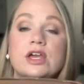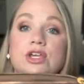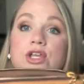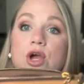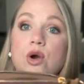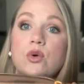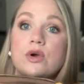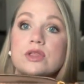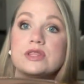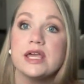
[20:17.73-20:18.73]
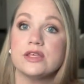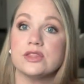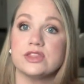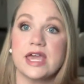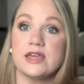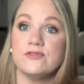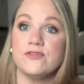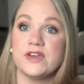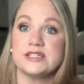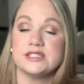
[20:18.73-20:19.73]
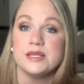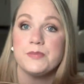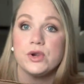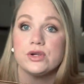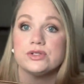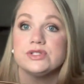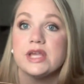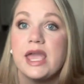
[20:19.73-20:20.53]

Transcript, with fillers: you know, like they can fix zippers